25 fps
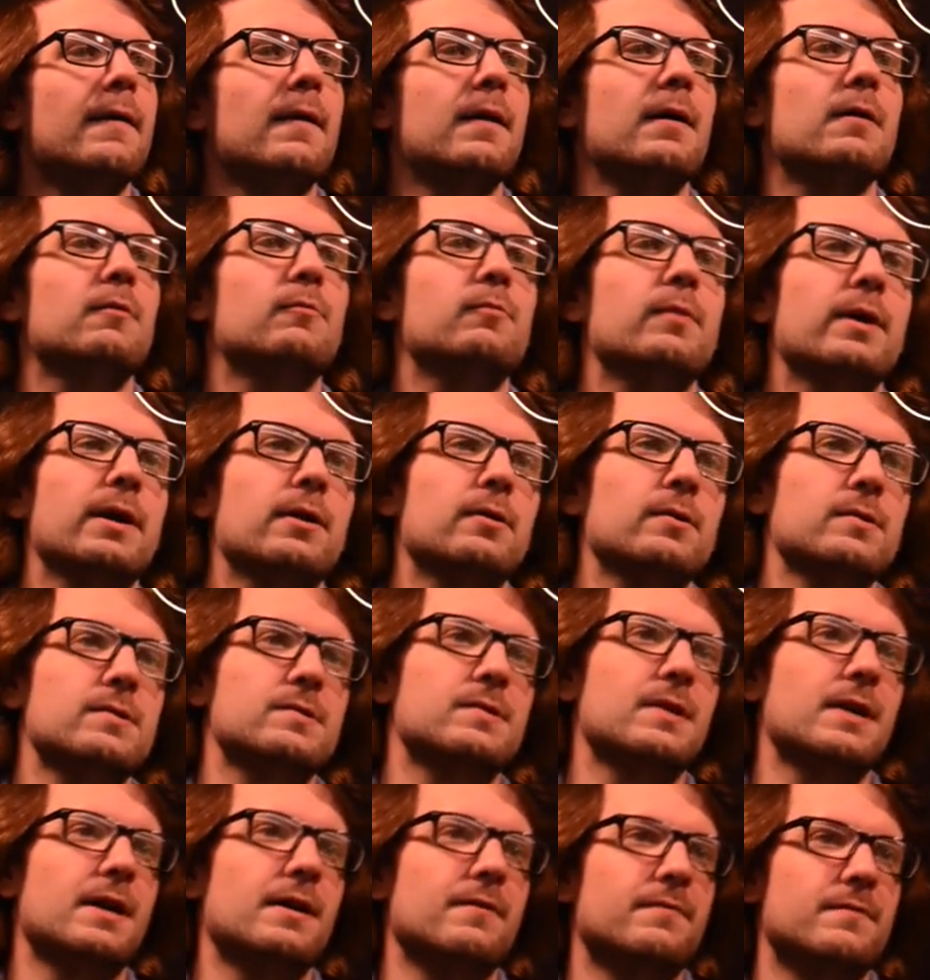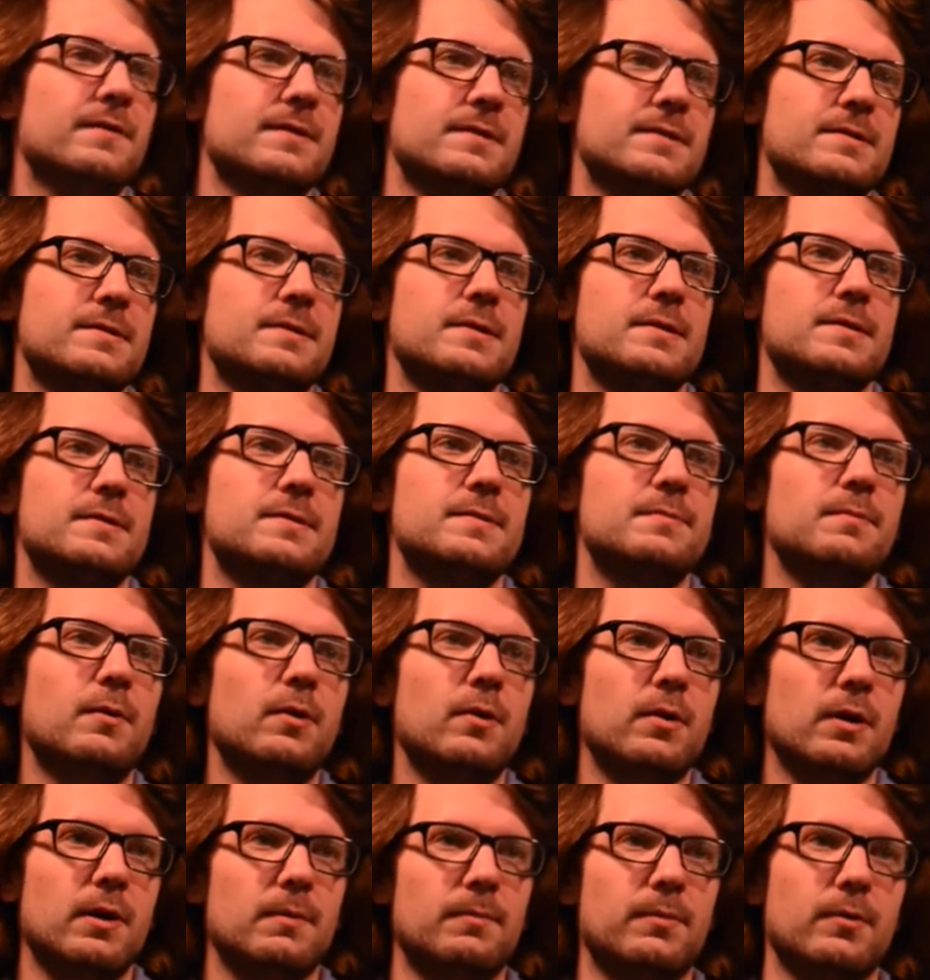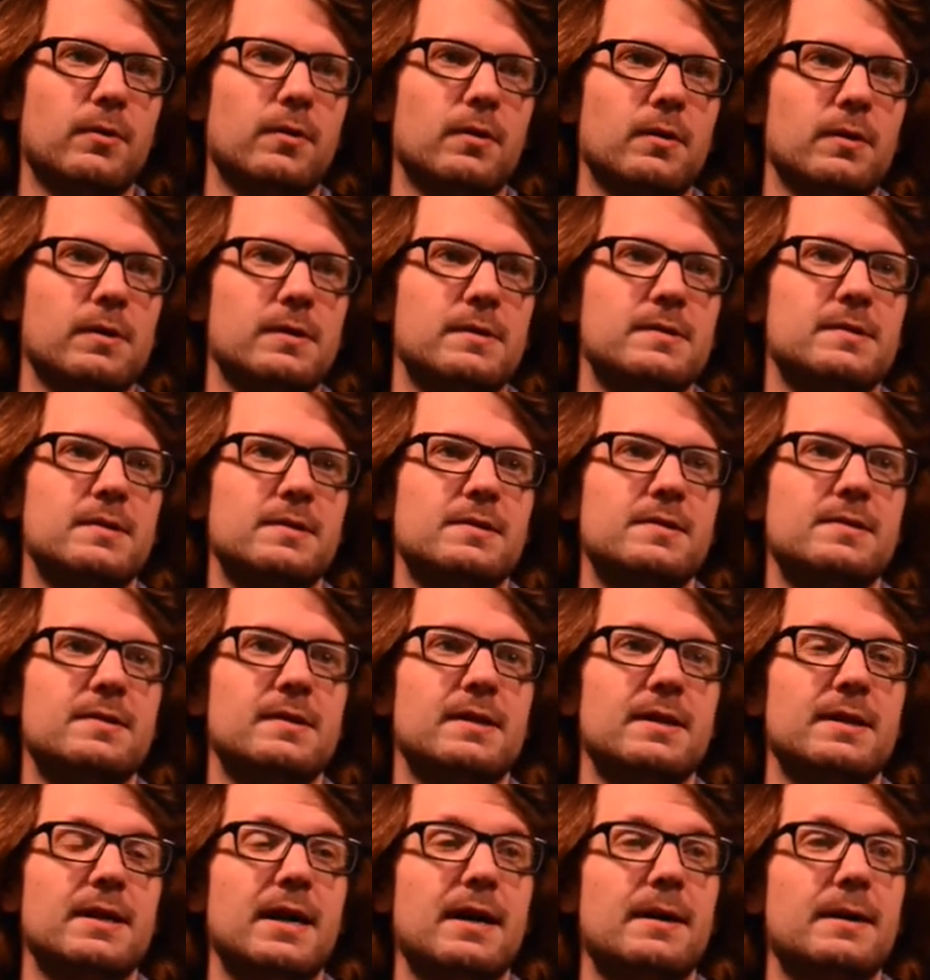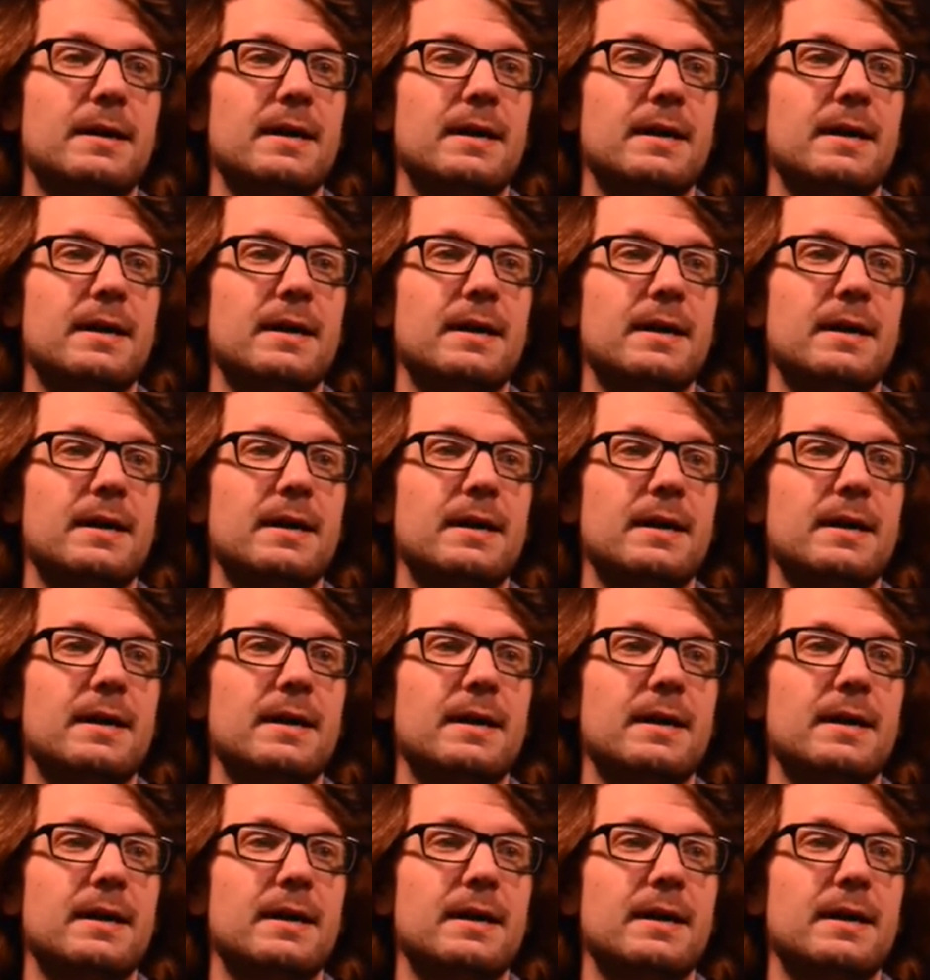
we also have this smaller ball such that